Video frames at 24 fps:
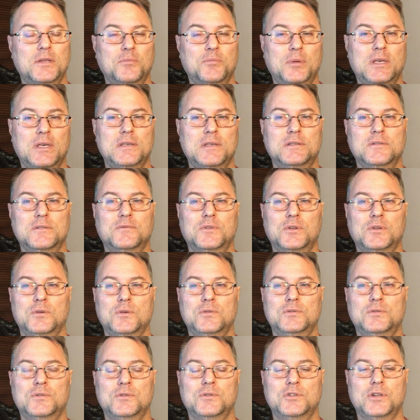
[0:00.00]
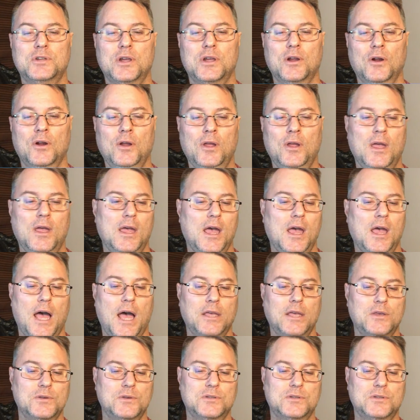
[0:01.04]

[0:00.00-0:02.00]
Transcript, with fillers: I used to uh, at our church,